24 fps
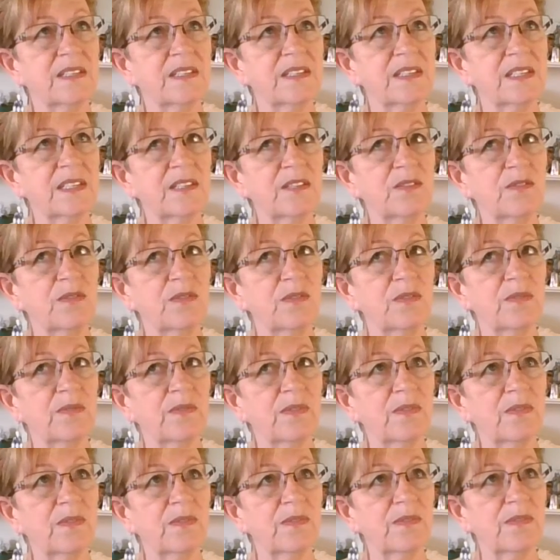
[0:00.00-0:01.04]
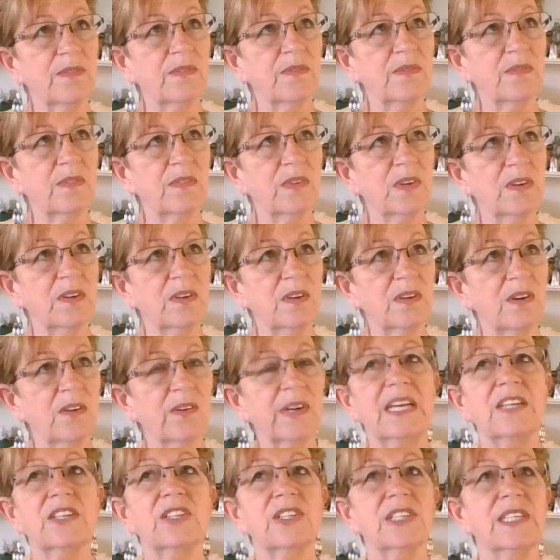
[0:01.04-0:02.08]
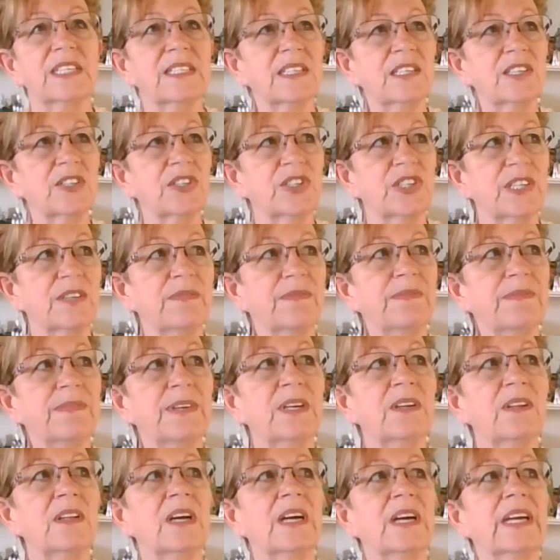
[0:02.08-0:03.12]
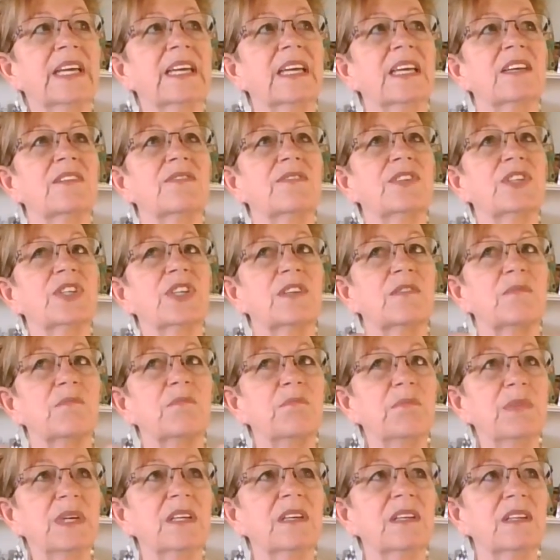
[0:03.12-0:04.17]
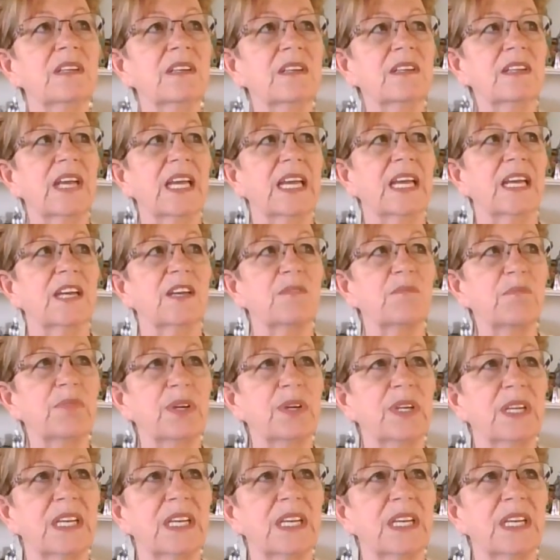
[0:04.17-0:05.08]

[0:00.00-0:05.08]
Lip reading: Didn't Okay, she says she felt like if she admitted it and put